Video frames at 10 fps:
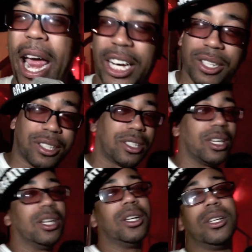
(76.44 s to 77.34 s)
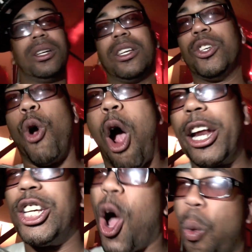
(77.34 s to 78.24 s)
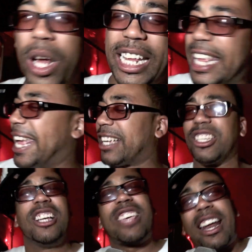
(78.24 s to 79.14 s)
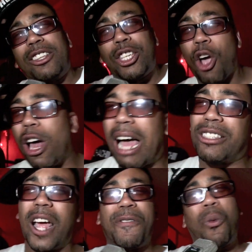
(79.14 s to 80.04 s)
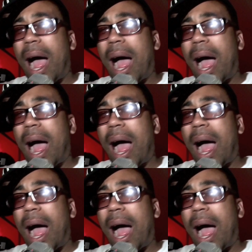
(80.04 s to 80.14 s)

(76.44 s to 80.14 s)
Records. You already know what it is. Shout out to y'all out there for